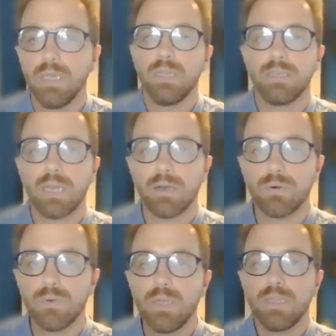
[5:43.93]

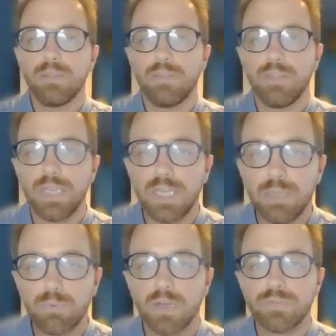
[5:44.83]
Now, the
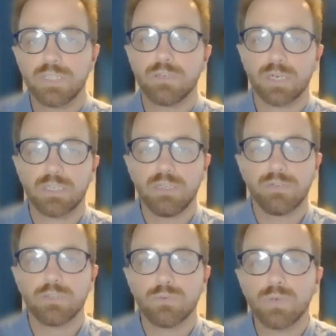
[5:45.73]
e-privacy directive, as
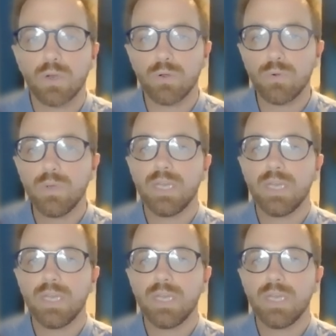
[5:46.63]
you'll know,